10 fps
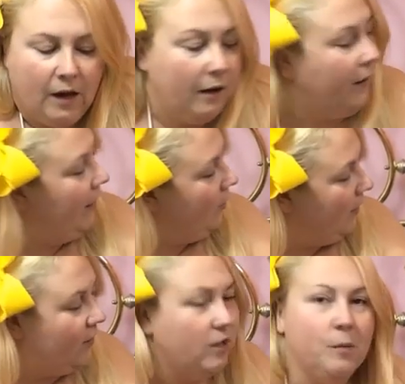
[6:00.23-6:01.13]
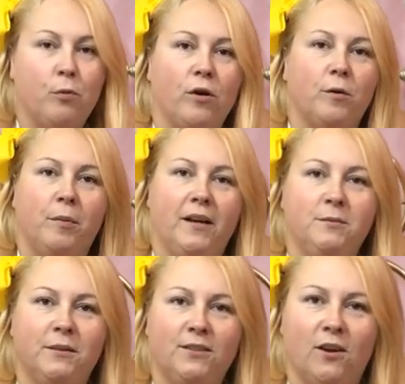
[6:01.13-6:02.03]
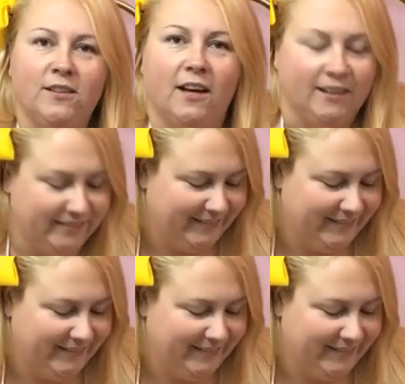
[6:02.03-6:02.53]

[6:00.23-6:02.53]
I'm getting quite good at product placement, aren't I?